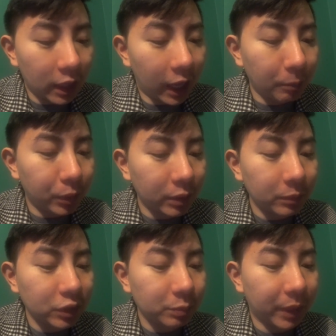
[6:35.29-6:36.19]
I pretty
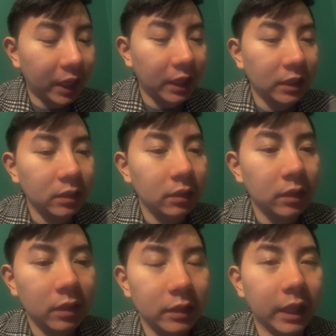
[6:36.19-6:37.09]
much paid
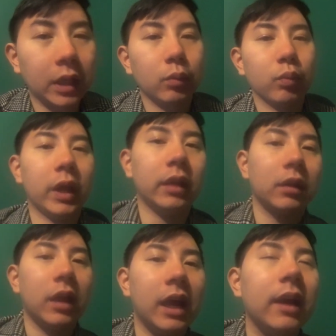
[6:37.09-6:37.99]
like what
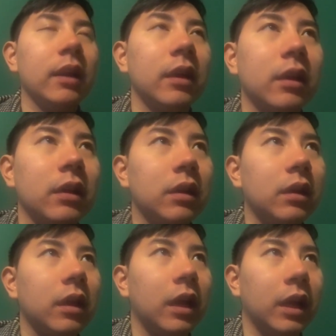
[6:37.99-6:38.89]

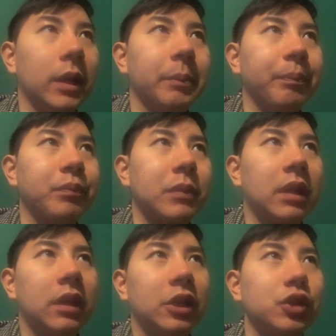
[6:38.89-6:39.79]

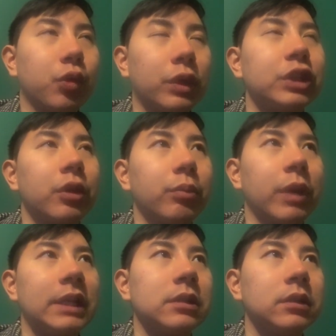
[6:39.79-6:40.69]
in short-term
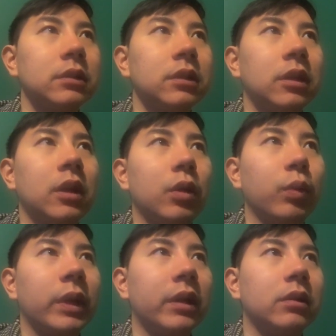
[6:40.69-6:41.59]
rental
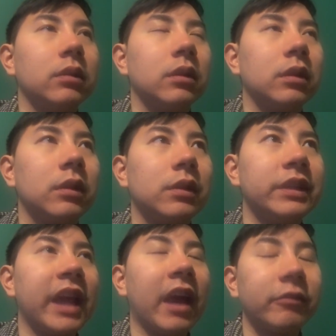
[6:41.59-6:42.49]
what
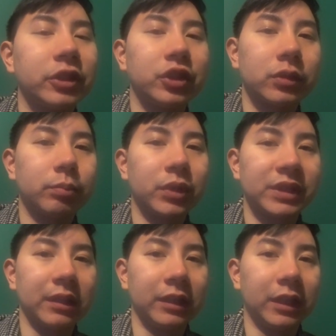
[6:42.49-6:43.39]
the average
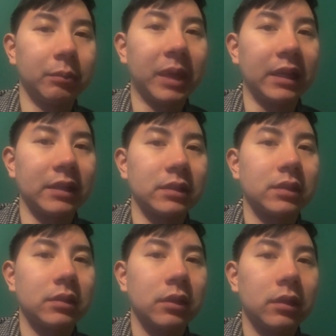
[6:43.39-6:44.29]
Brazilian
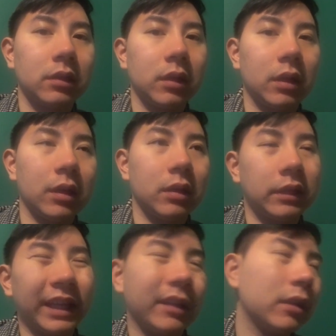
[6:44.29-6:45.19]
pays
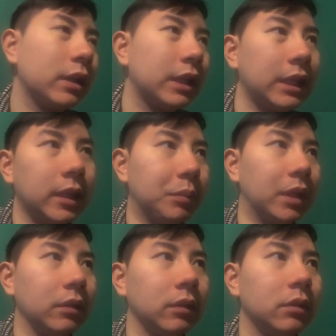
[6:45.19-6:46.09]
like in the
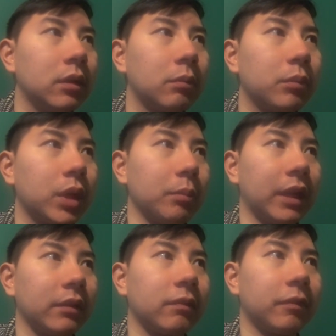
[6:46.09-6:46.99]
middle per
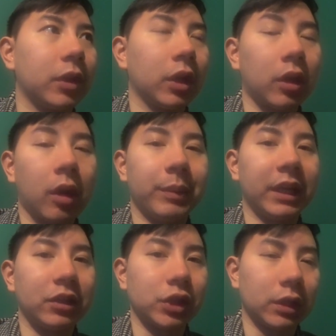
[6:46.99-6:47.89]
month for
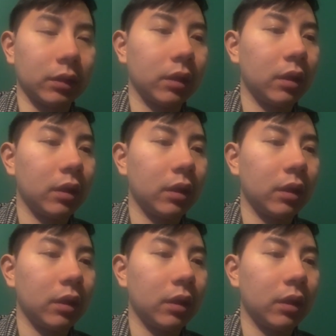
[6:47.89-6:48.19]
accommodation.